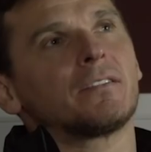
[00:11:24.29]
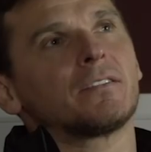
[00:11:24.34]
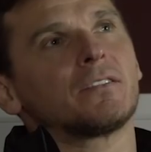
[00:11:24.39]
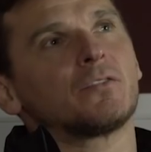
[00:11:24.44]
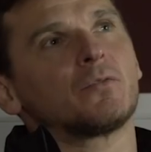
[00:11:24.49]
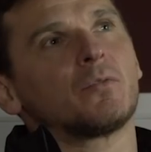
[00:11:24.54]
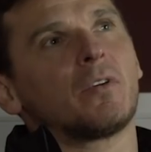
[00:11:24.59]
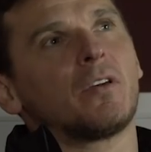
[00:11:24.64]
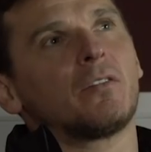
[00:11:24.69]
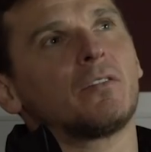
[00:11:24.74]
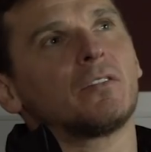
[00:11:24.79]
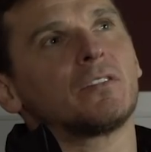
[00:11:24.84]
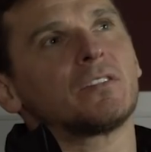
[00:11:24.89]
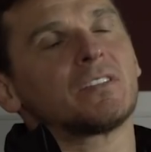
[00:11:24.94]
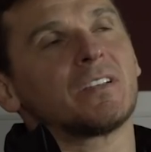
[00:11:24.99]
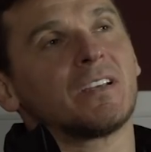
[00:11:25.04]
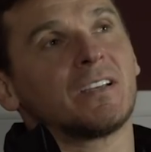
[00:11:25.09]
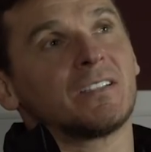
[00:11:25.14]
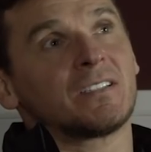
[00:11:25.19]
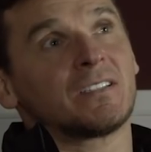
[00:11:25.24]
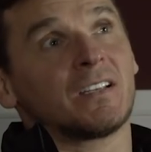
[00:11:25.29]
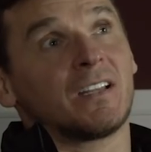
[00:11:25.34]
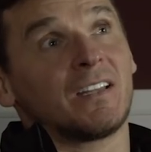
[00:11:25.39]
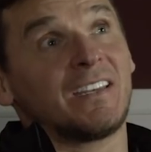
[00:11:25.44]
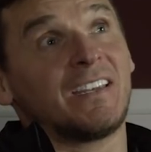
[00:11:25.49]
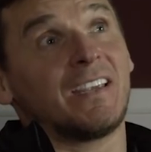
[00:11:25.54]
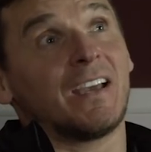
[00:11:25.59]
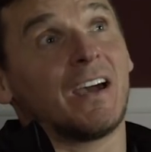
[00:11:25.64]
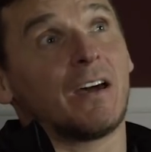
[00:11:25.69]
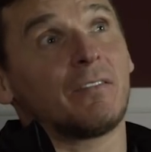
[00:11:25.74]
is as well, it's
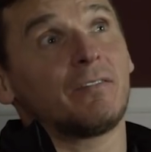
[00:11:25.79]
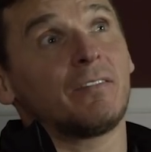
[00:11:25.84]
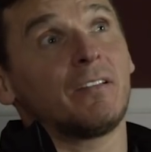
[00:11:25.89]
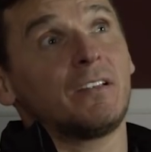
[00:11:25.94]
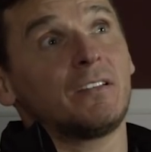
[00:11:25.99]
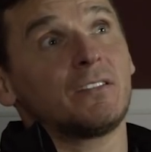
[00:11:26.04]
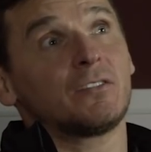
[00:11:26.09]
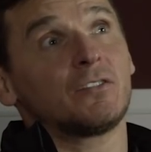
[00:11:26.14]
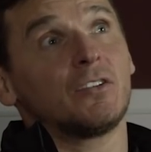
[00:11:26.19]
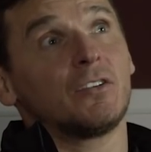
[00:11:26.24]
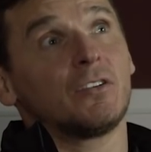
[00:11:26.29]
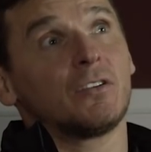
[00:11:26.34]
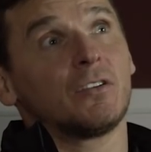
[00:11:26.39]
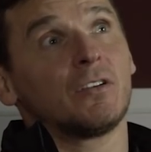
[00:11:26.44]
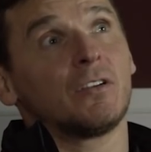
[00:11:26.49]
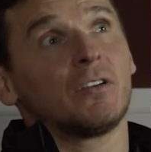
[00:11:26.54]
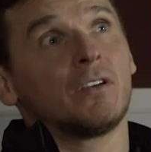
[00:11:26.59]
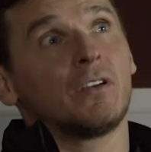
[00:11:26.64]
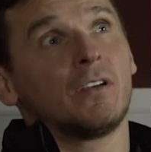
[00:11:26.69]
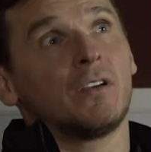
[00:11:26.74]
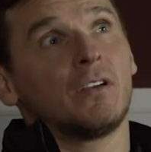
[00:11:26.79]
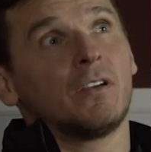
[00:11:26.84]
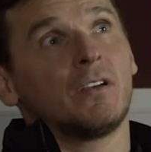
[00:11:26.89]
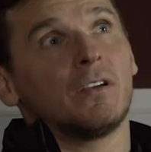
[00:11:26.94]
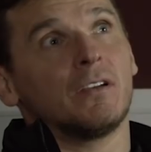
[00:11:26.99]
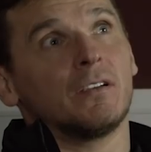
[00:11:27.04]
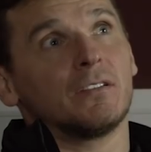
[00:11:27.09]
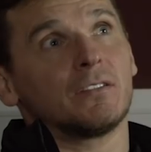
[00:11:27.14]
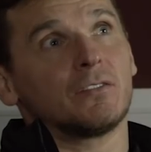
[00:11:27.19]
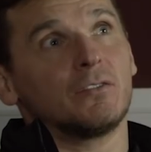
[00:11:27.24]
elite athletes now.
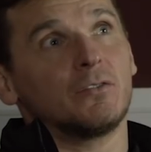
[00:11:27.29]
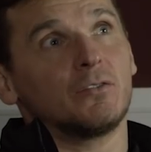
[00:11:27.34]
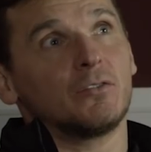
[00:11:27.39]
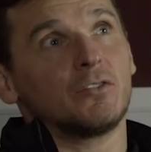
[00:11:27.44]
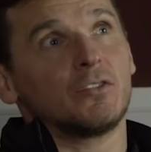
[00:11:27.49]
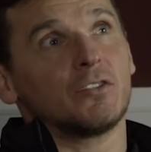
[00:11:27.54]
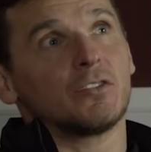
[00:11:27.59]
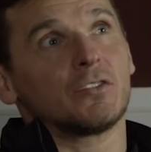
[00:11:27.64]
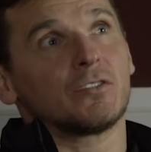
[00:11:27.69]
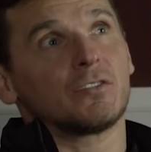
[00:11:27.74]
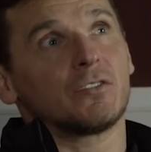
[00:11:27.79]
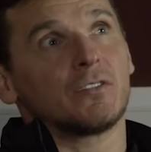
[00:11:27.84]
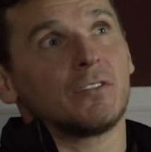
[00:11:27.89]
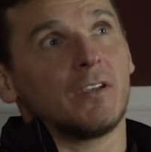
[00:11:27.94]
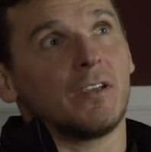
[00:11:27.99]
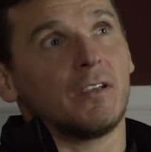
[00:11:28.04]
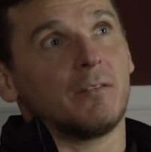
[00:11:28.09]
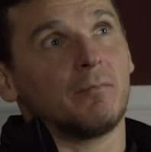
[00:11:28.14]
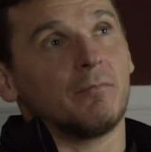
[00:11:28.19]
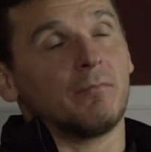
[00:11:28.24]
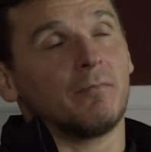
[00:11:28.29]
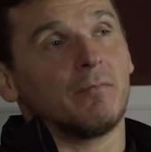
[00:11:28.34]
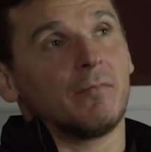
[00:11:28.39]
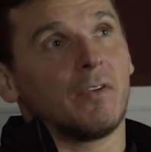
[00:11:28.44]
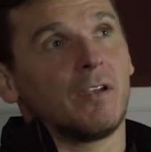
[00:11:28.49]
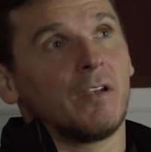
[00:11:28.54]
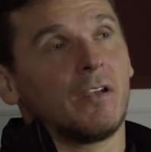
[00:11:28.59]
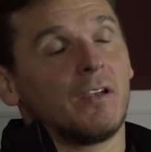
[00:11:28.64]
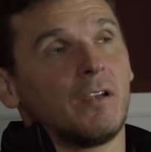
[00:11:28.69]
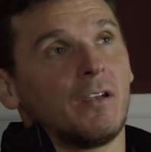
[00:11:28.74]
It's not just
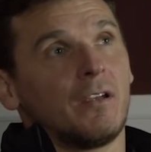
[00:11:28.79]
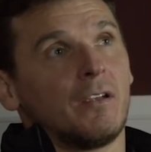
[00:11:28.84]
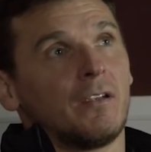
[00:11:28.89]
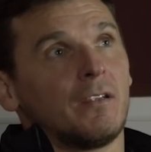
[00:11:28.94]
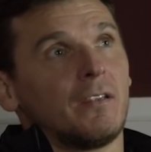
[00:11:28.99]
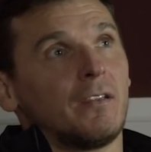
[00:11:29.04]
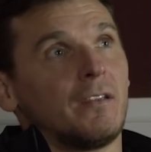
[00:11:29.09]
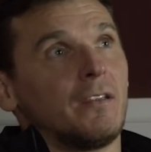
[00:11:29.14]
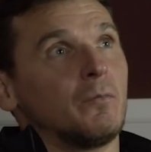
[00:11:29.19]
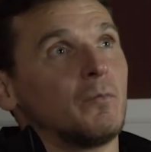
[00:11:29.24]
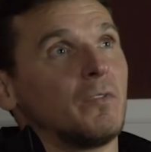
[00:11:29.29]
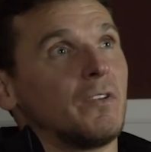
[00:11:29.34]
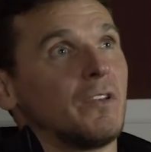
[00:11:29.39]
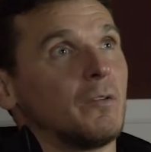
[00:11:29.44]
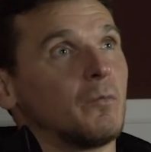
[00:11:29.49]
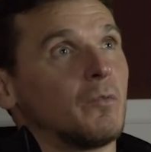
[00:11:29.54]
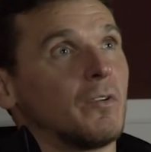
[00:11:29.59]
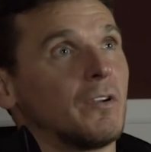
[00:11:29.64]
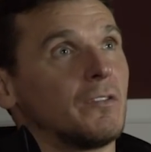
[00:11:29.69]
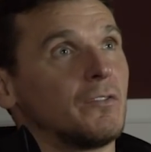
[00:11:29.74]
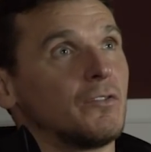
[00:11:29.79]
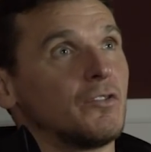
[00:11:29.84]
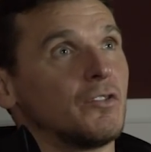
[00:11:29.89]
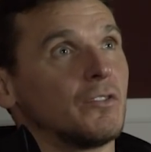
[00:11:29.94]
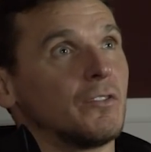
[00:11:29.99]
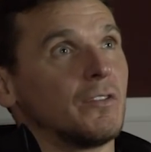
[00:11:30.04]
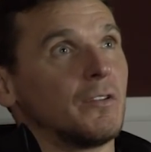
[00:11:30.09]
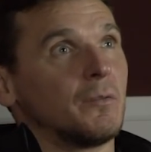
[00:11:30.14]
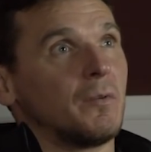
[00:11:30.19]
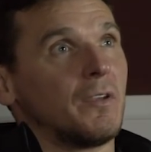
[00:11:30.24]
eat what you want
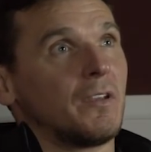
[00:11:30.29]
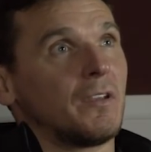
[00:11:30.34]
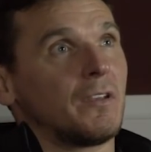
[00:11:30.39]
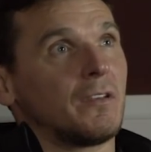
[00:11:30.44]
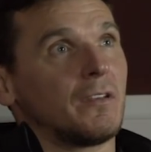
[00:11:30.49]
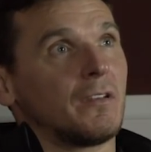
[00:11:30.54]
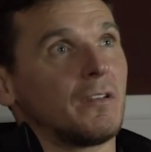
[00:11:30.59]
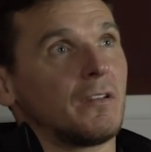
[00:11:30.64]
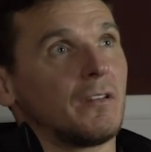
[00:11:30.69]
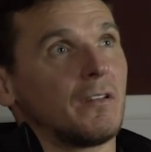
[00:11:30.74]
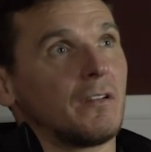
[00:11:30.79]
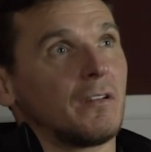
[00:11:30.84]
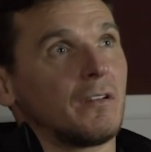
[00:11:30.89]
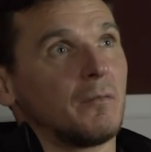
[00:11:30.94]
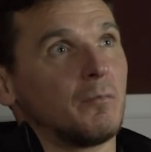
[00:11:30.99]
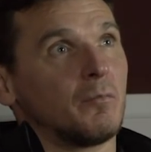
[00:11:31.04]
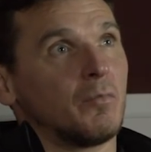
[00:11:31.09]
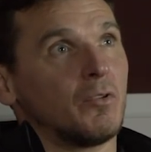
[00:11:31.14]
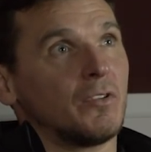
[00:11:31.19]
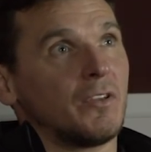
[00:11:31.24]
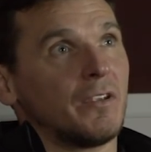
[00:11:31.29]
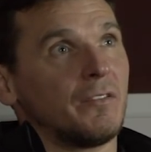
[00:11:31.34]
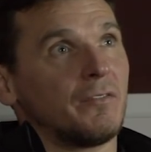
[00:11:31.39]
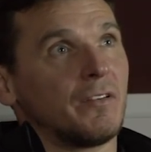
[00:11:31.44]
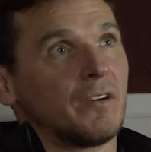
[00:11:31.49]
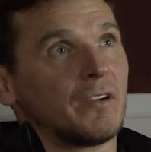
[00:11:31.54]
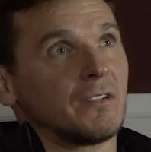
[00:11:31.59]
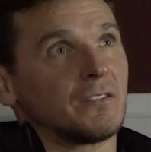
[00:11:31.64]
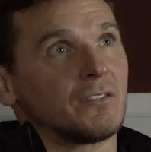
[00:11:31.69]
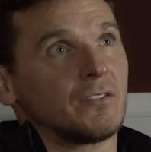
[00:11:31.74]
during the week. They're getting body
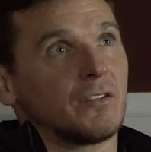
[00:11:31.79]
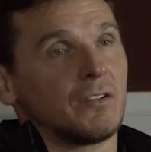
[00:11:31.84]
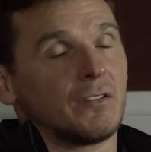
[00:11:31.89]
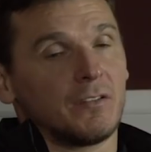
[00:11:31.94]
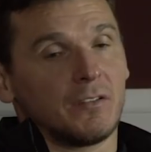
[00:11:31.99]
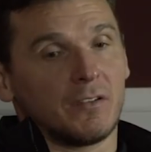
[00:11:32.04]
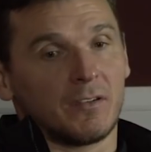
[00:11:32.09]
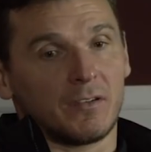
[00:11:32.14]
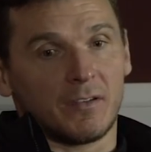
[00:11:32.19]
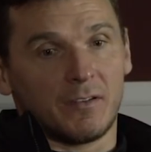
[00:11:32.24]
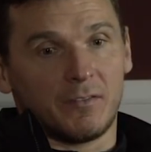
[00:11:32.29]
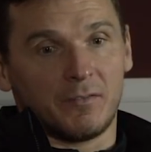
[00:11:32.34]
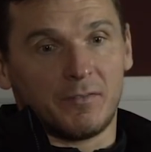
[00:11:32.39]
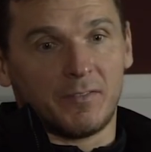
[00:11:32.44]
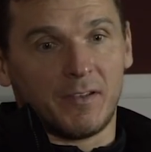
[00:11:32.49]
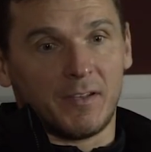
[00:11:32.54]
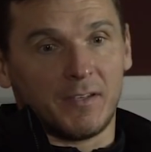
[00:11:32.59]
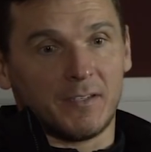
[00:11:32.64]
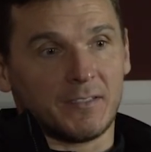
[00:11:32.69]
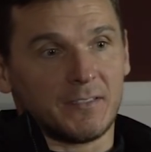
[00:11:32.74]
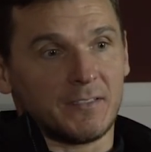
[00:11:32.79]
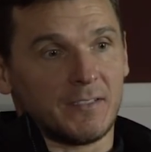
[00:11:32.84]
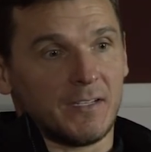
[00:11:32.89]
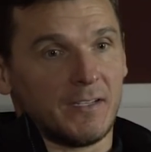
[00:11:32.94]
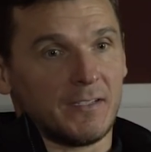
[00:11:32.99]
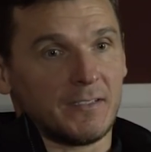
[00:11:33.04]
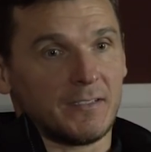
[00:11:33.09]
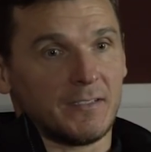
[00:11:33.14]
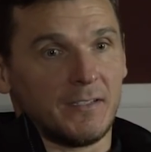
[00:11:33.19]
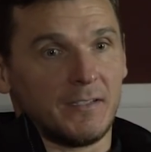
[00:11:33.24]
fats done, they're getting fitness
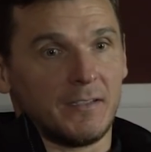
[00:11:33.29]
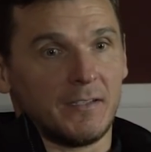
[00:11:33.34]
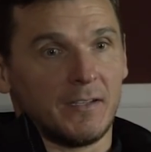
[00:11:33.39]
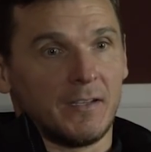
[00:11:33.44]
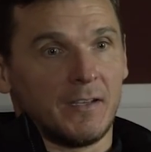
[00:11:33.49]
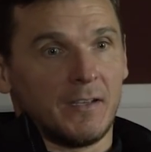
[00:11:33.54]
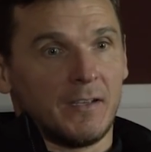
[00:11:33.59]
tested,